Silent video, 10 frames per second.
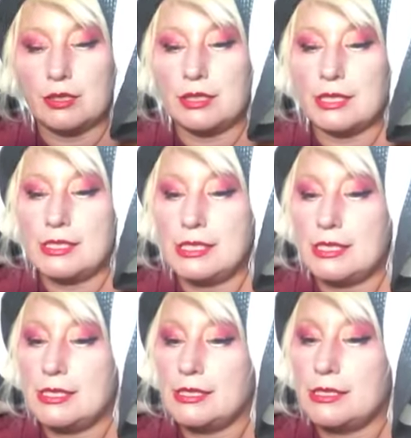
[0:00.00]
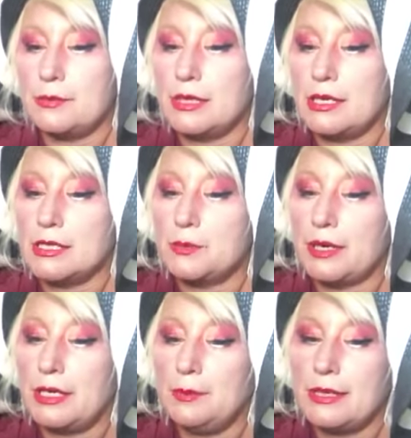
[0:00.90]
This is because
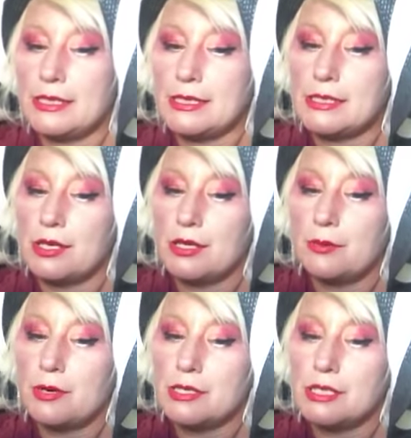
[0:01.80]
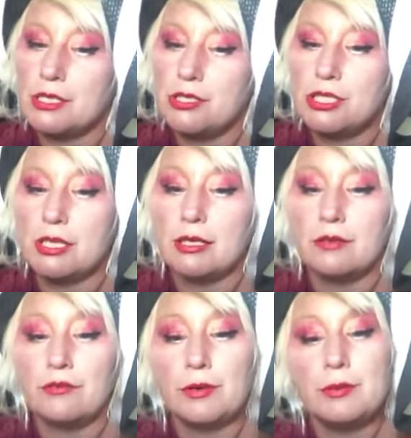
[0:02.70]
Brady places on the prosecution an
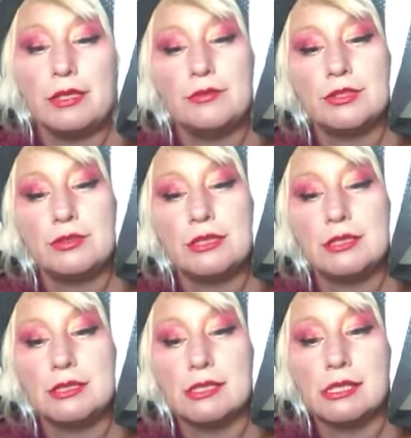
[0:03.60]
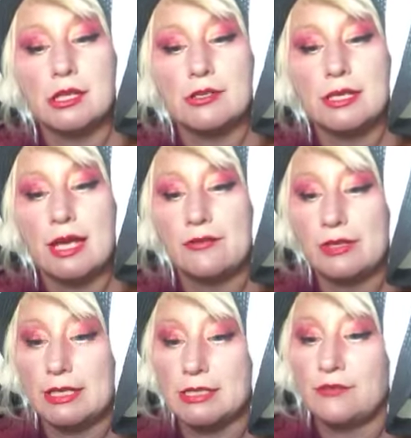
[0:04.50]
affirmative duty to disclose
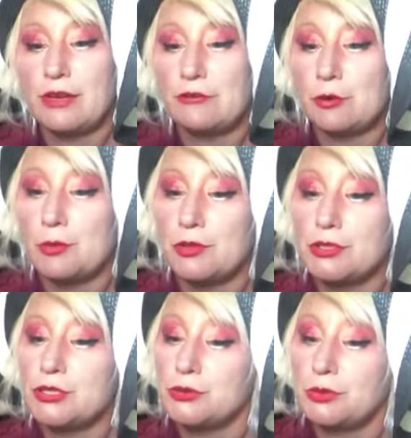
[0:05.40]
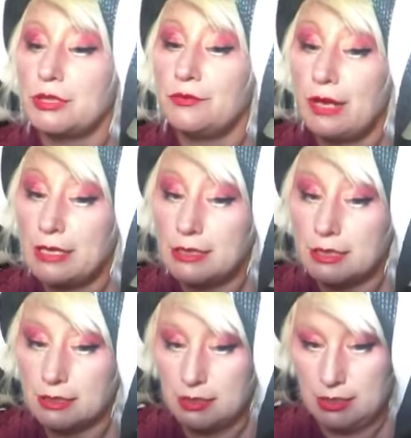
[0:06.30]
evidence favorable to a
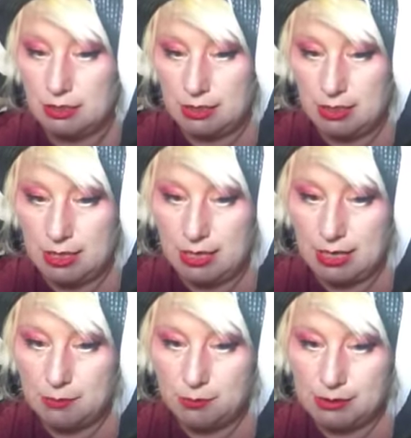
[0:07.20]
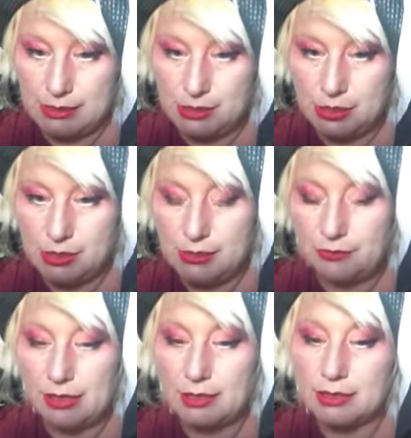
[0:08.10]
defendant, and procedures and
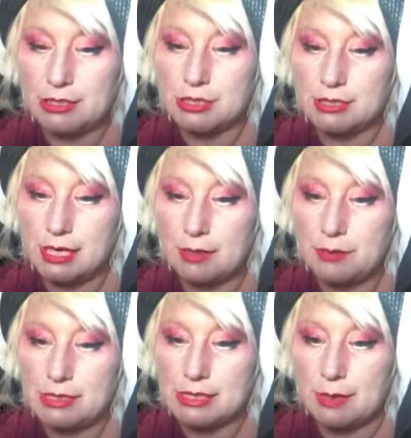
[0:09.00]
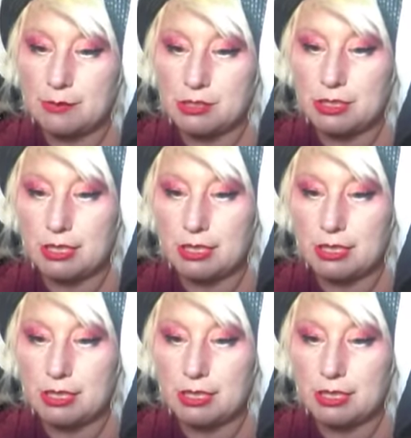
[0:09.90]
regulations can be established to